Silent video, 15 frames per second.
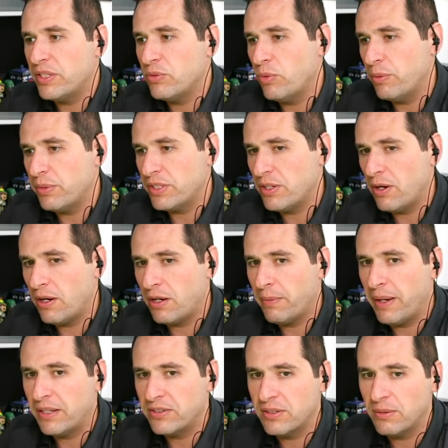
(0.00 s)
we talk
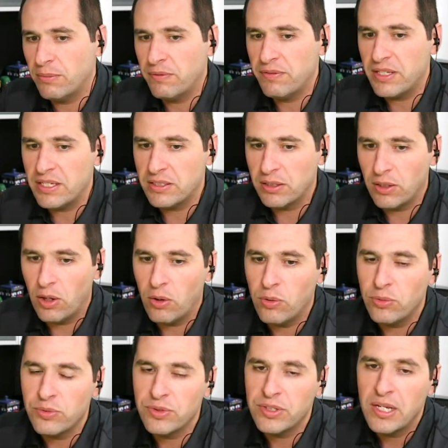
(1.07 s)
about some of these
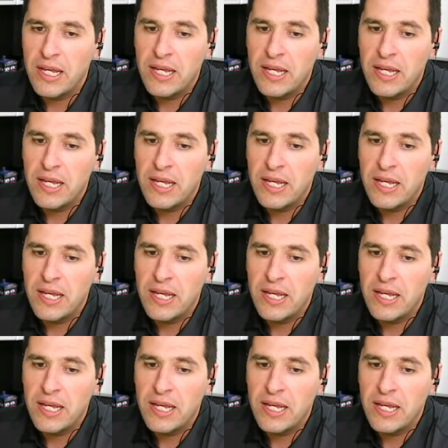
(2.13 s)
loans,